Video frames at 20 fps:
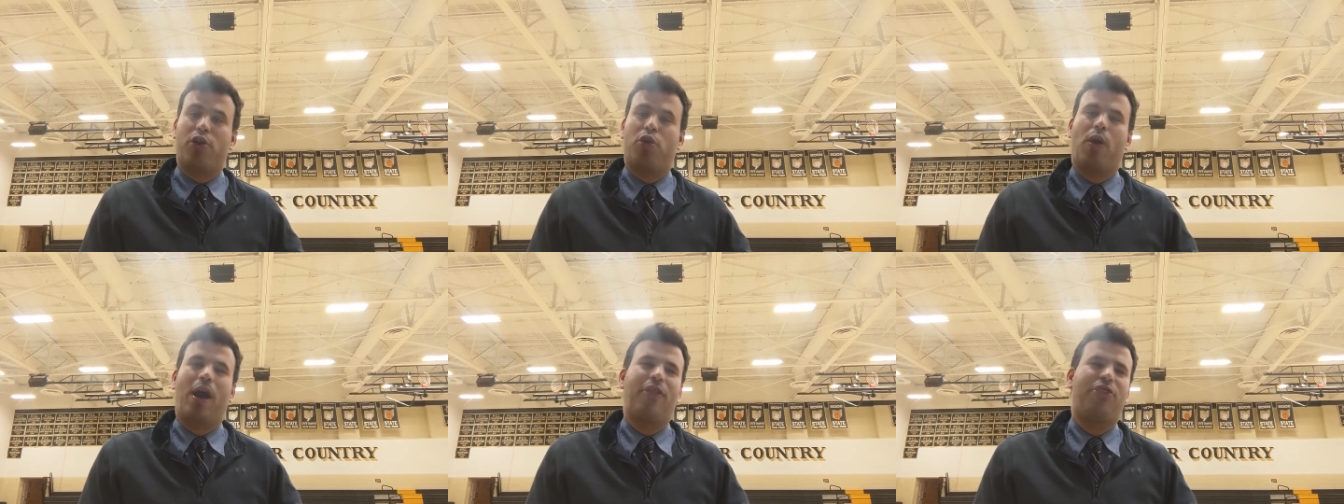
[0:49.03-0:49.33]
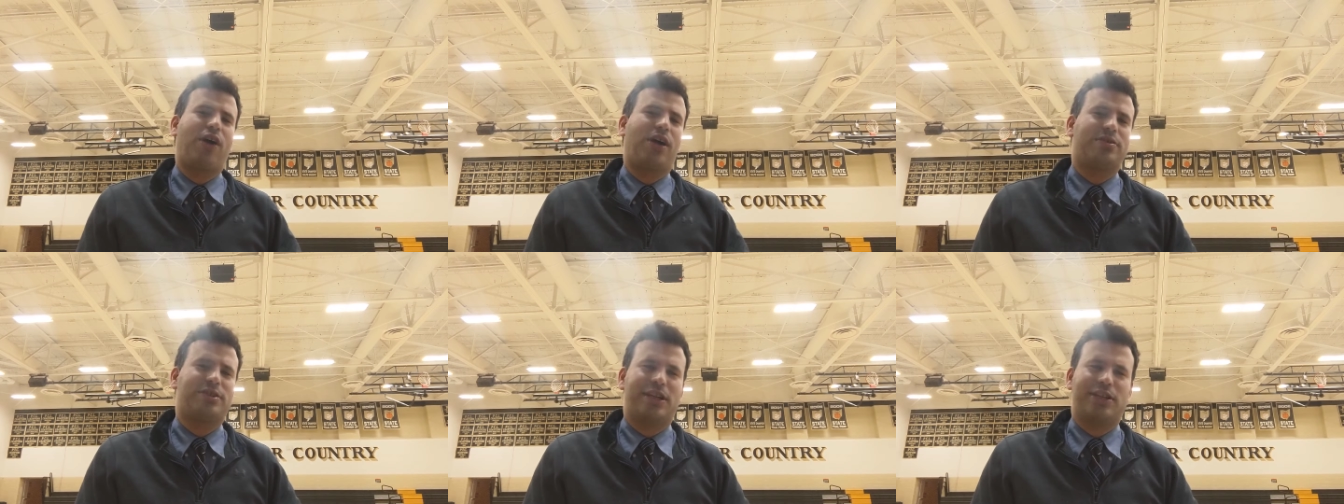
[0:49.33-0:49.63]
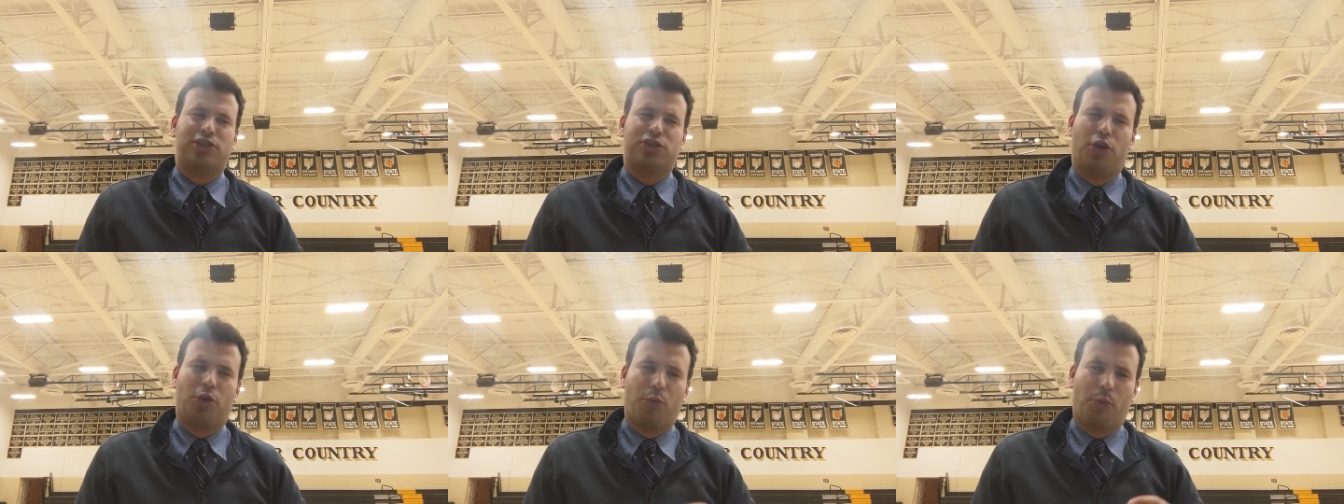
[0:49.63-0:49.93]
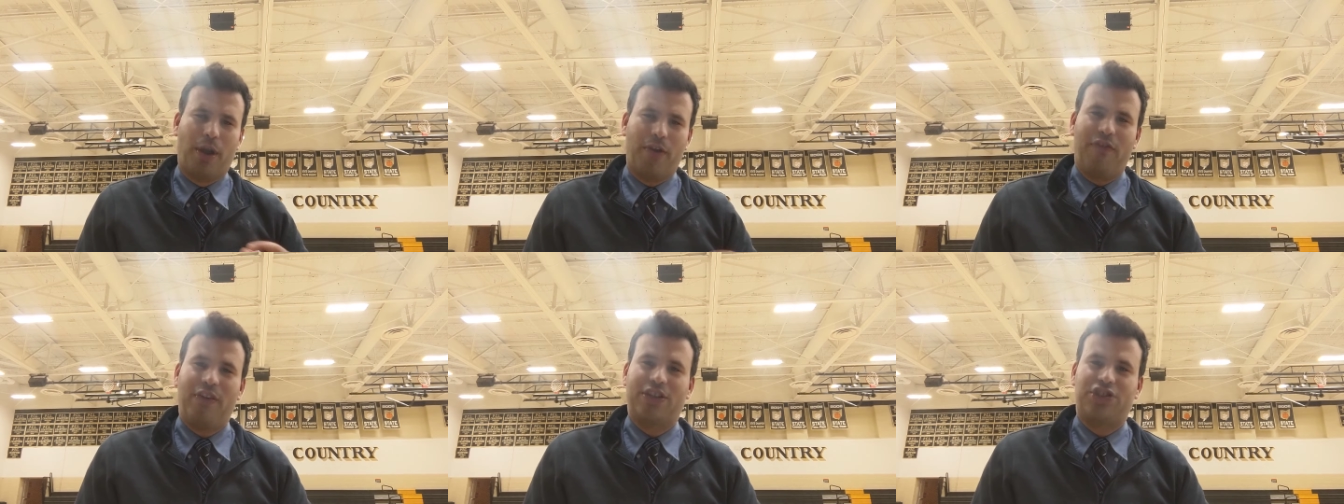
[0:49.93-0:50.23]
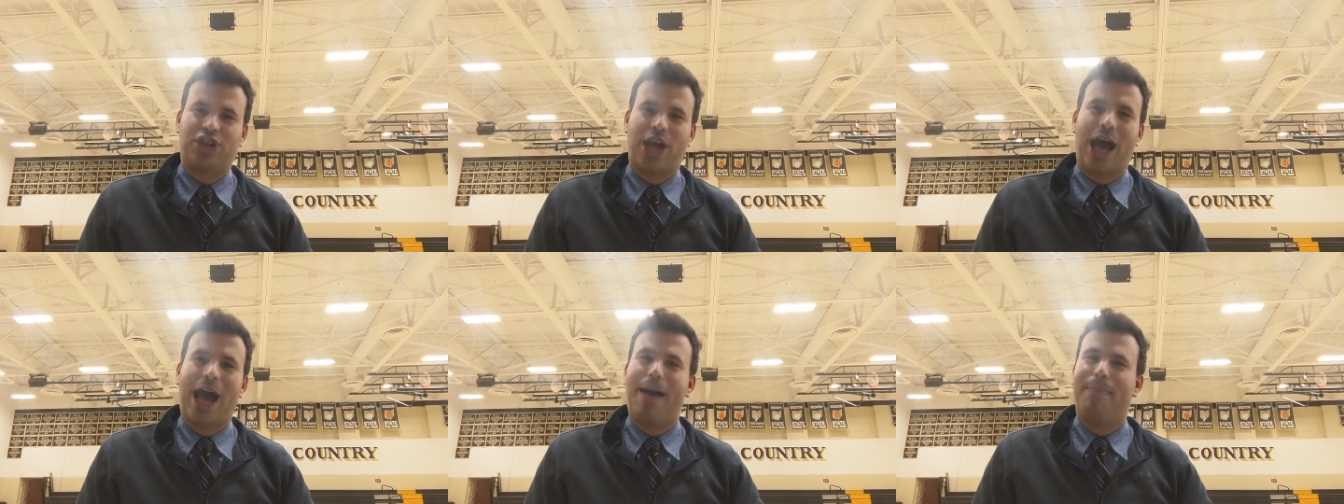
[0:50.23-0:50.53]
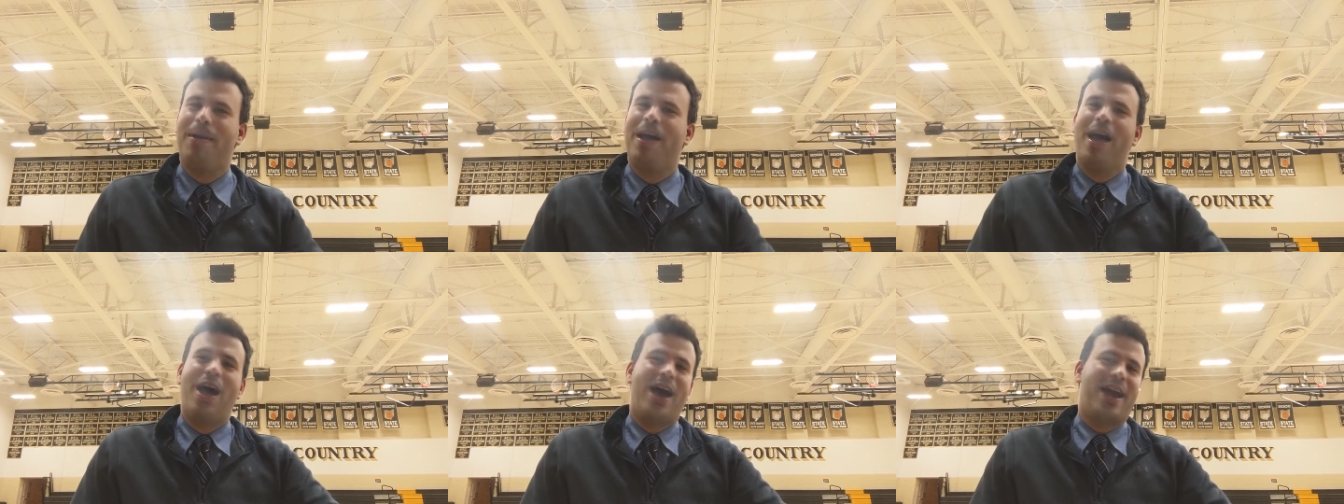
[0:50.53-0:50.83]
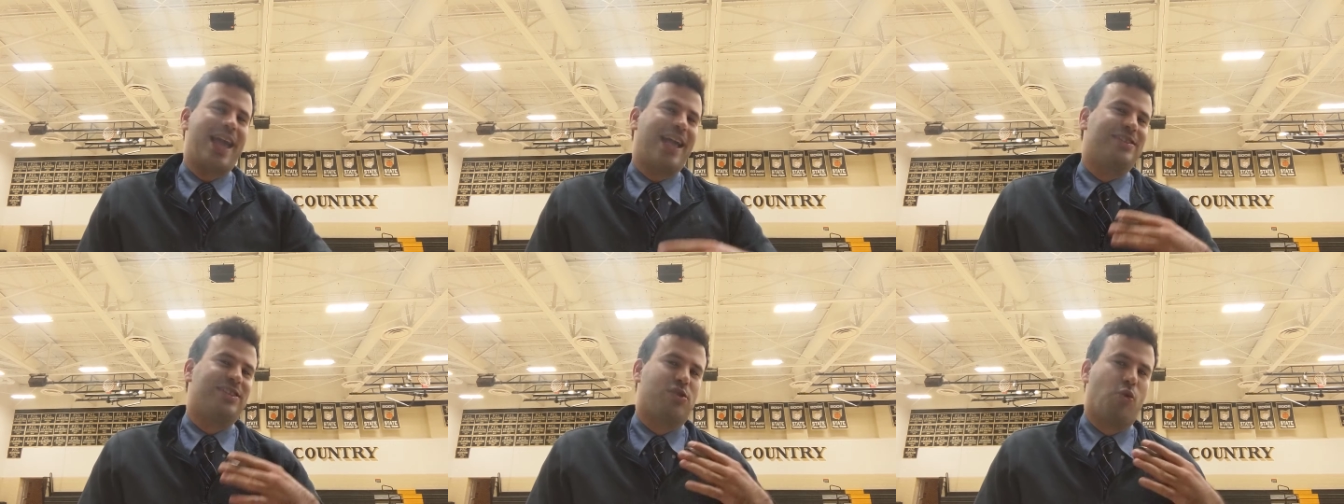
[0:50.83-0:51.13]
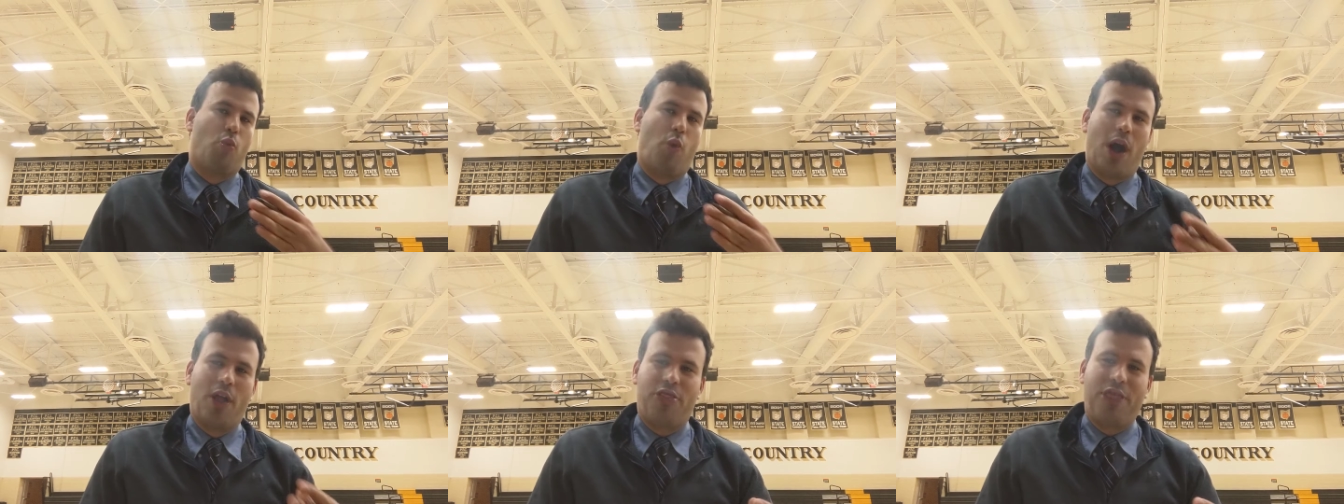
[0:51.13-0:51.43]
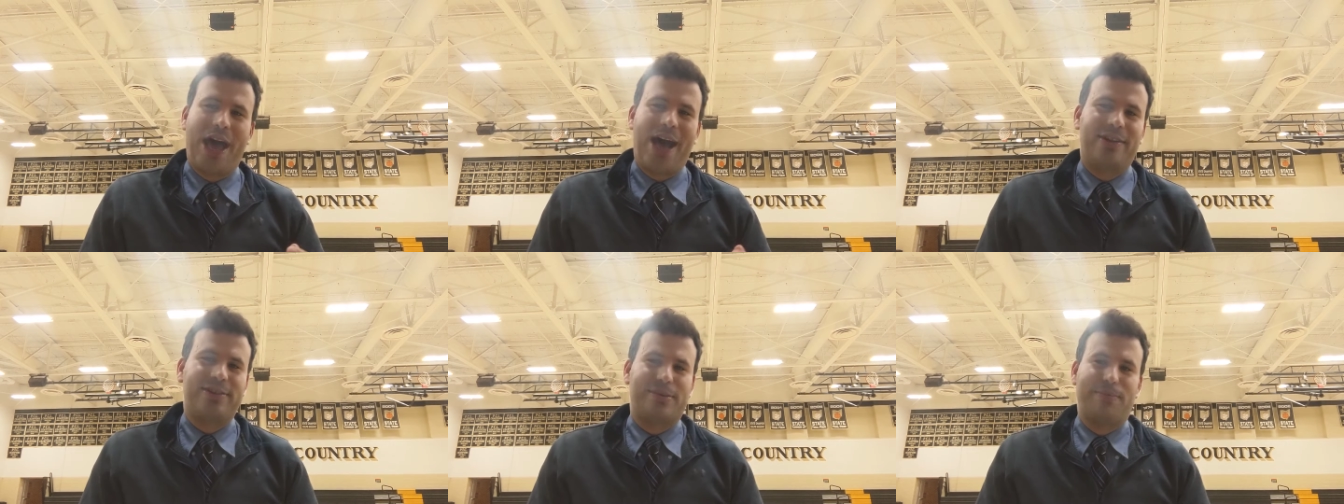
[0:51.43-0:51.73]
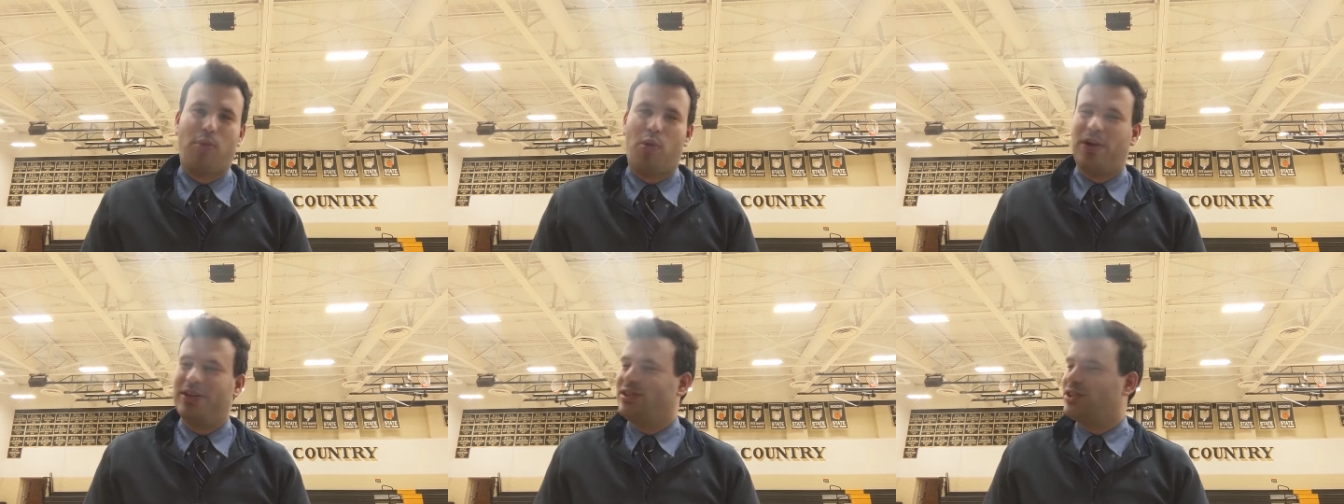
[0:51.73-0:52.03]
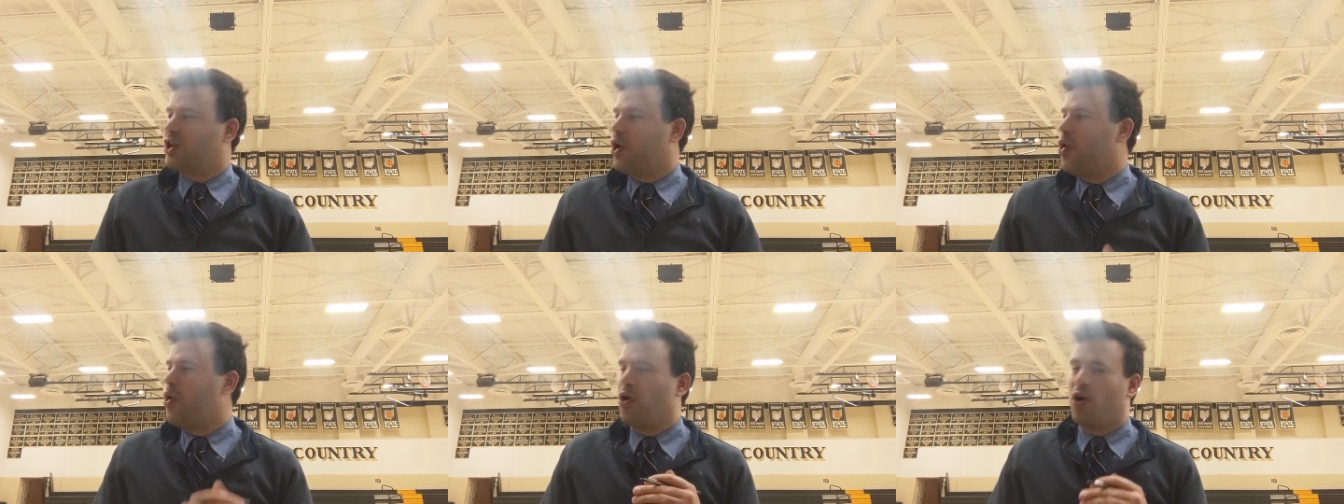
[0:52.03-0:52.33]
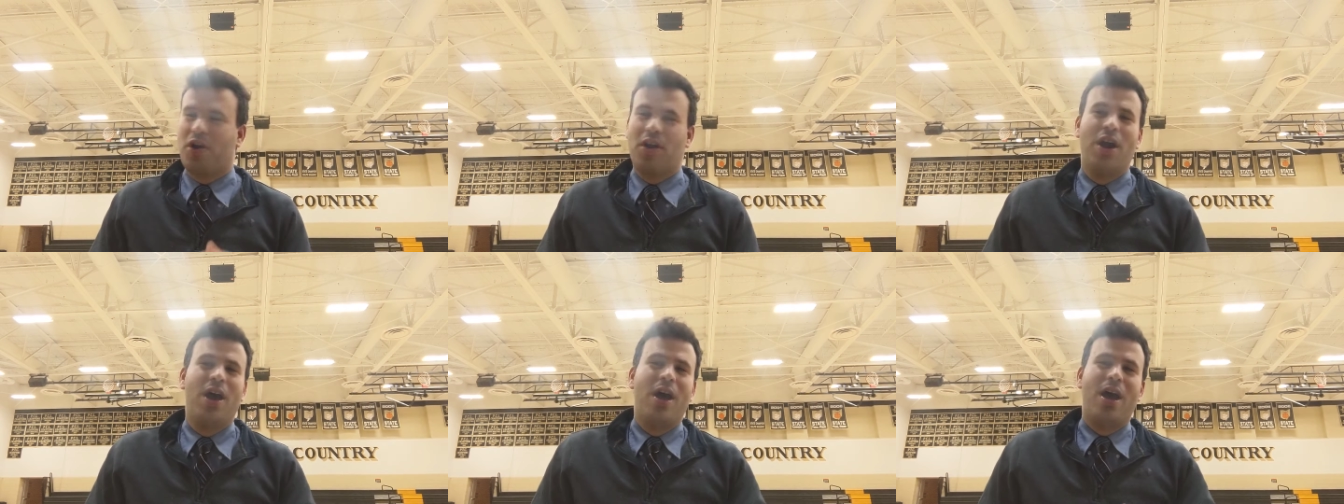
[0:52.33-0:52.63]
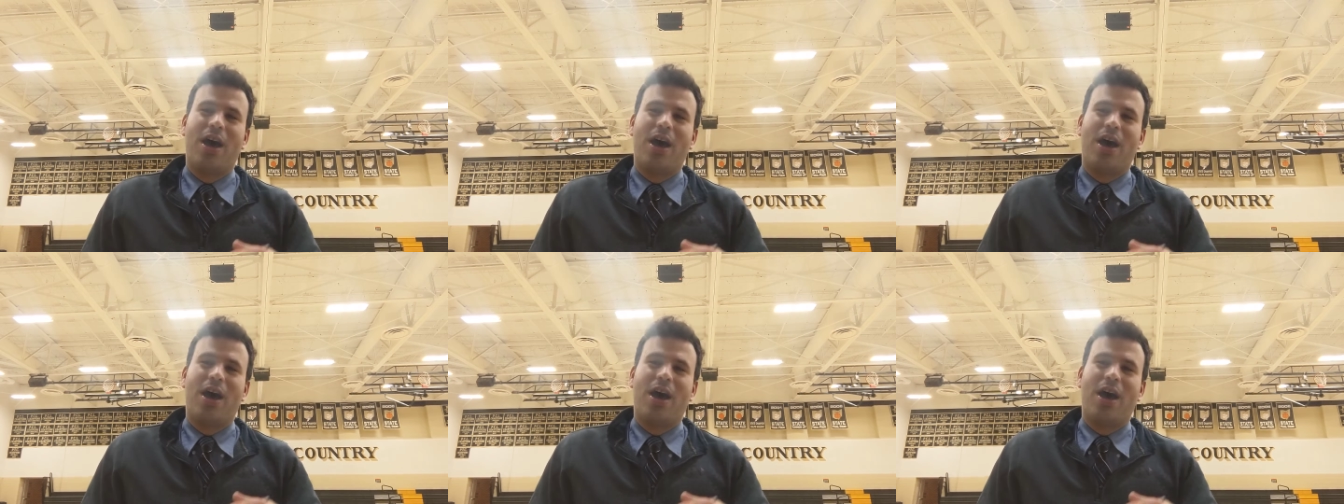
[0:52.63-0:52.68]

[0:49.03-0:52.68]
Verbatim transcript: who I thought did a terrific job against a 1,000 point scorer,